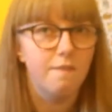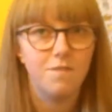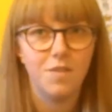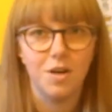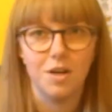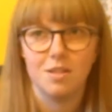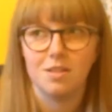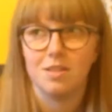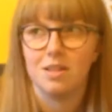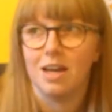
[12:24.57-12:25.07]

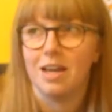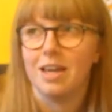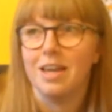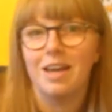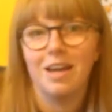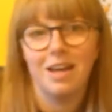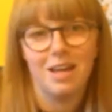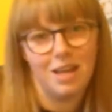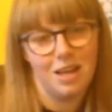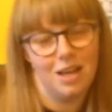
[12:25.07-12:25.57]
First
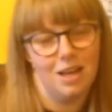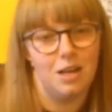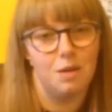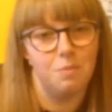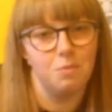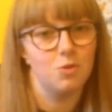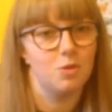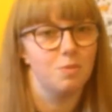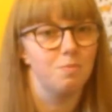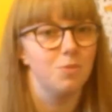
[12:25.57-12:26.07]
night, and
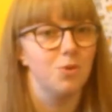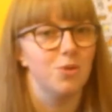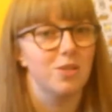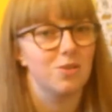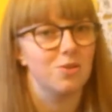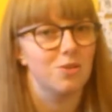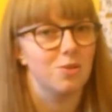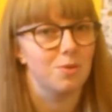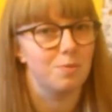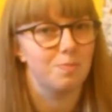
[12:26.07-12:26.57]
it was a
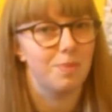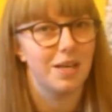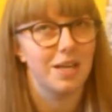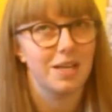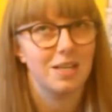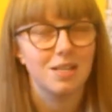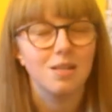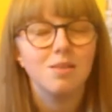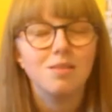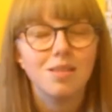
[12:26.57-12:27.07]
musical that was
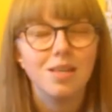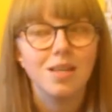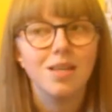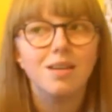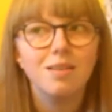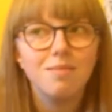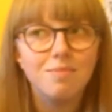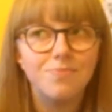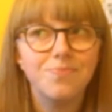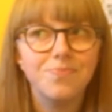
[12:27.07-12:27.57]
picked. I was
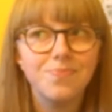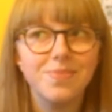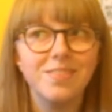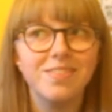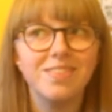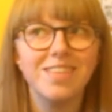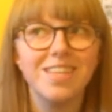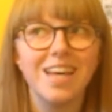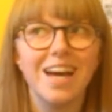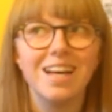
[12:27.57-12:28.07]
like,
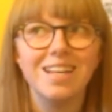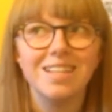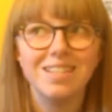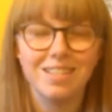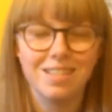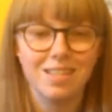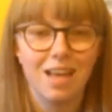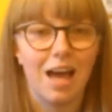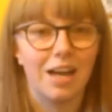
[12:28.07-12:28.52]
yes!